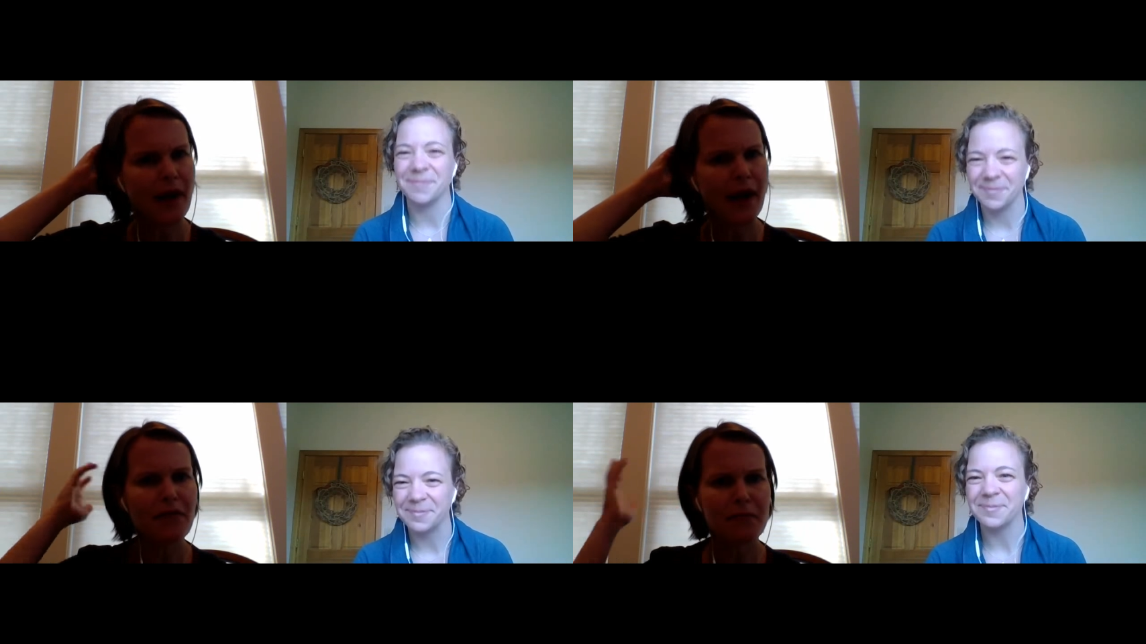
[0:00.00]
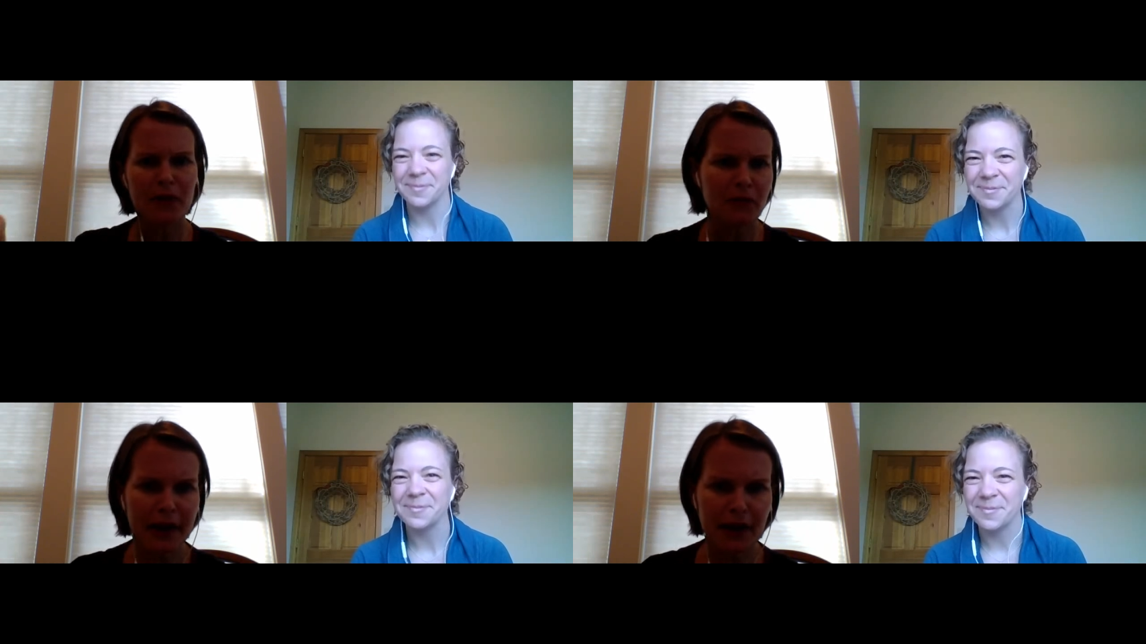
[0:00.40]
Speaker 1: not, haven't been a
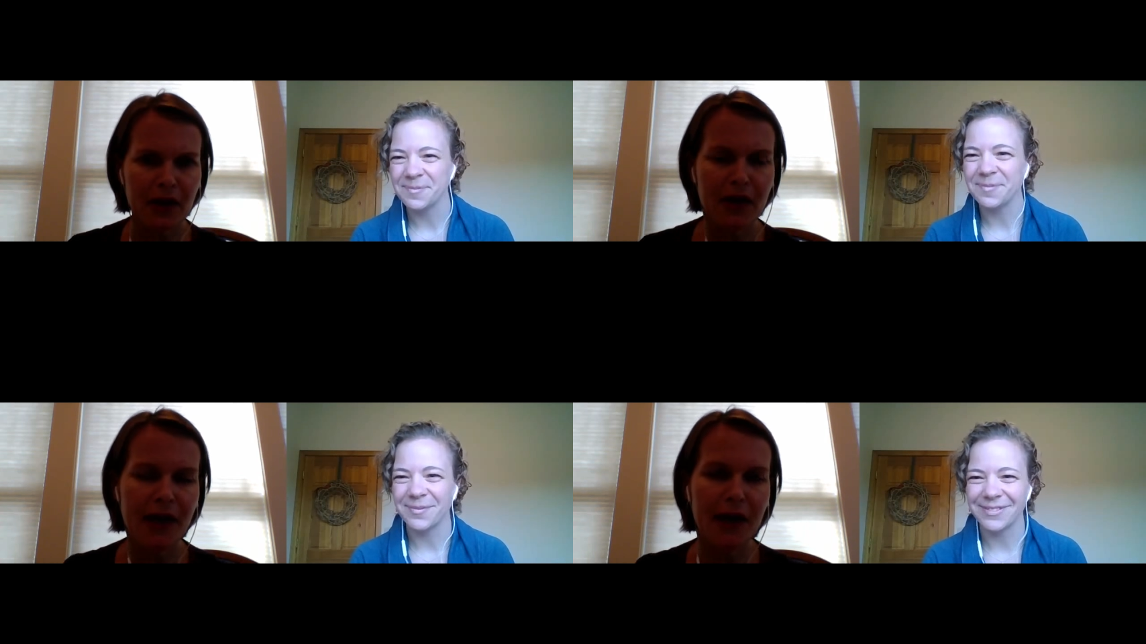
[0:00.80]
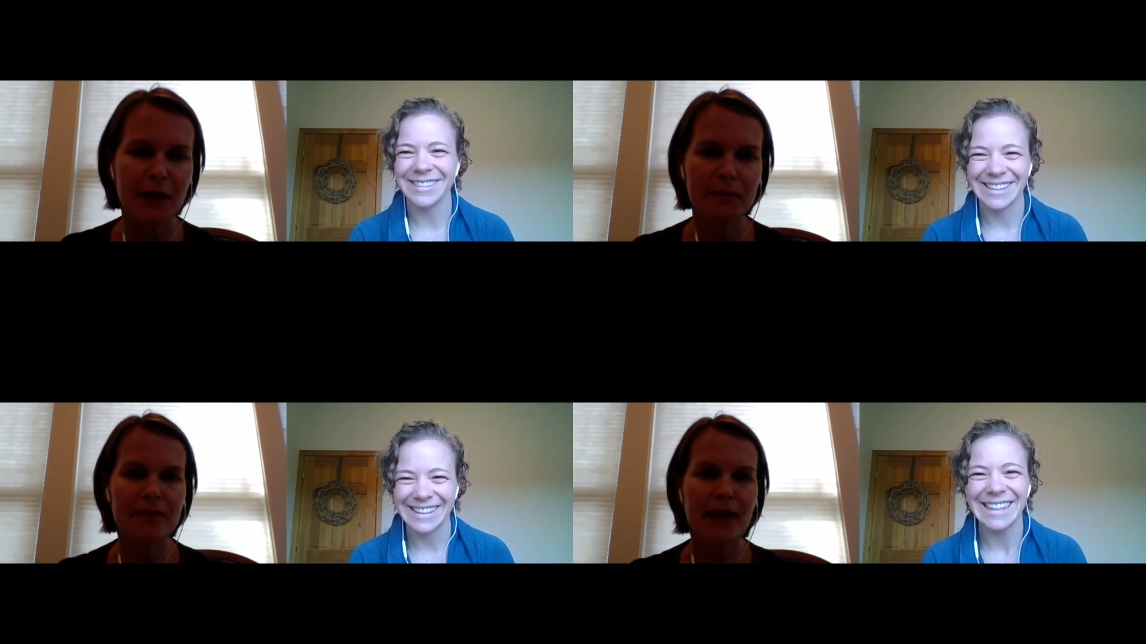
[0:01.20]
writer,
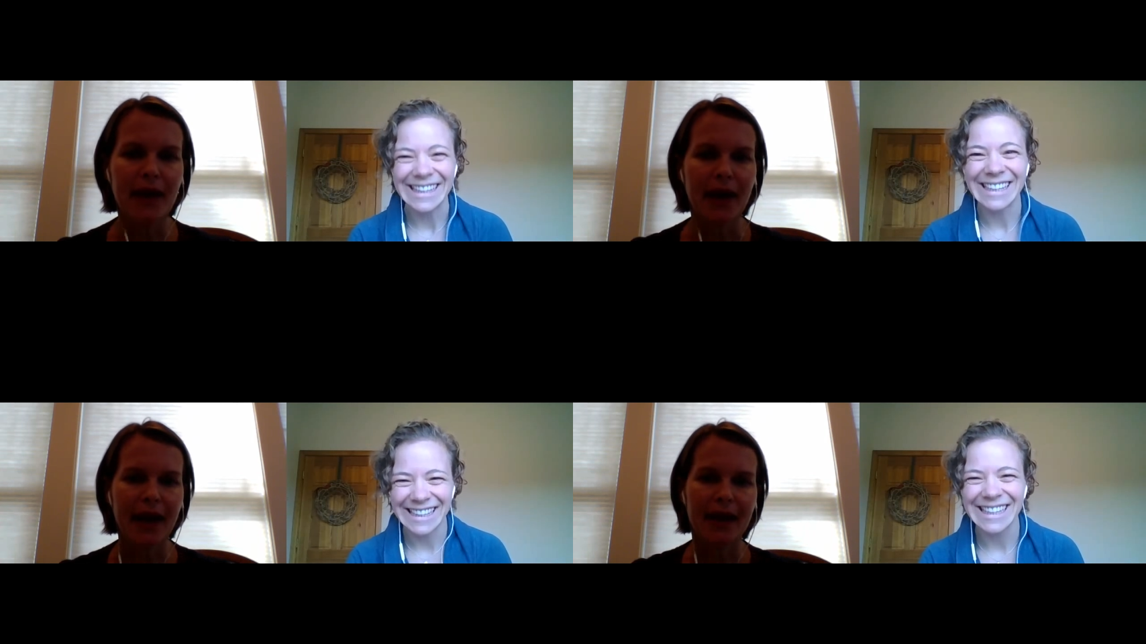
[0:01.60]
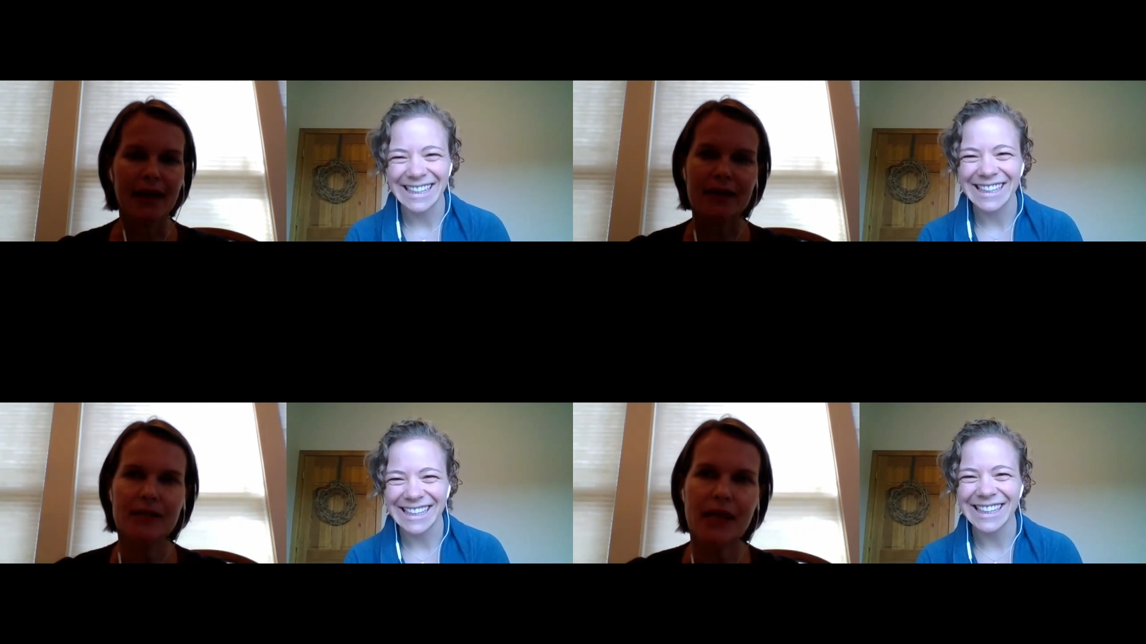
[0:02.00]
um,
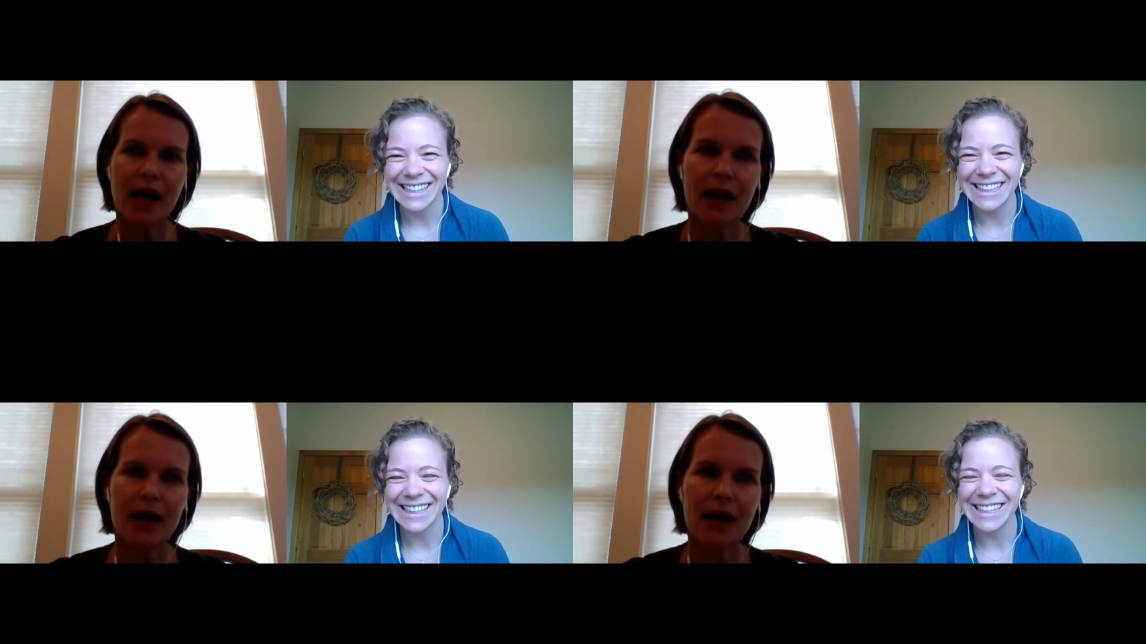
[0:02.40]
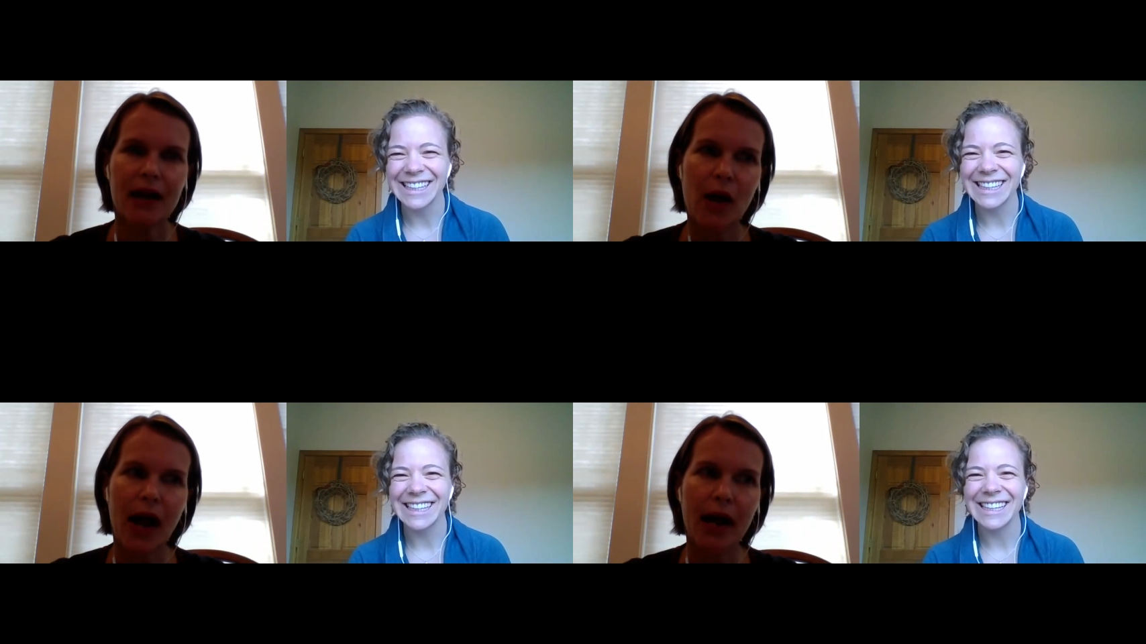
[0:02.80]
and uh,
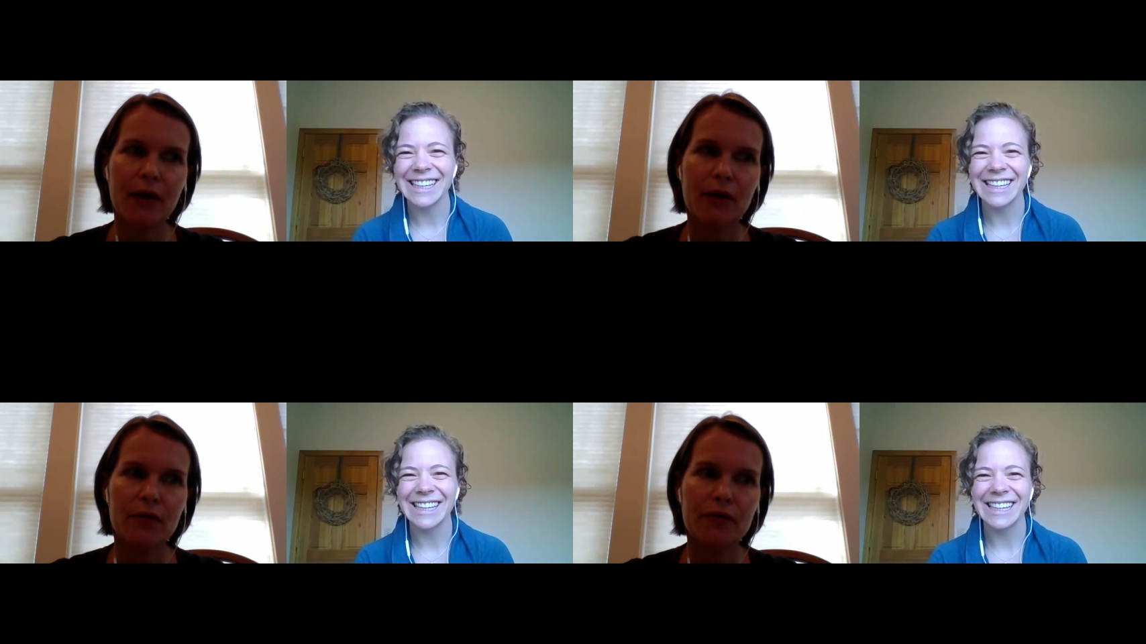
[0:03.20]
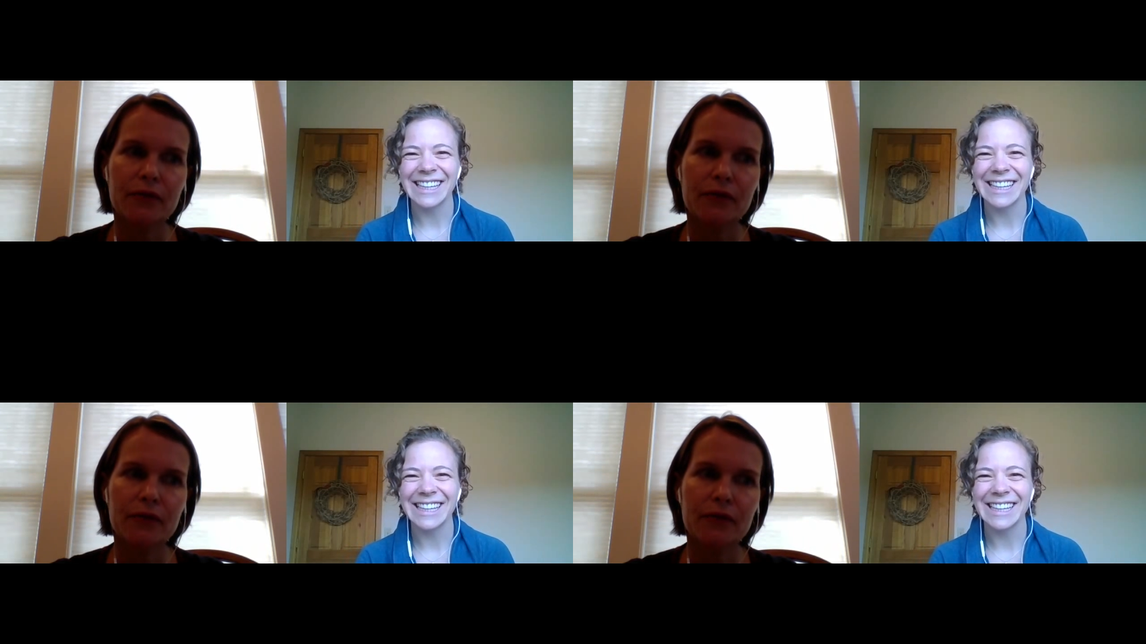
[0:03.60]
I've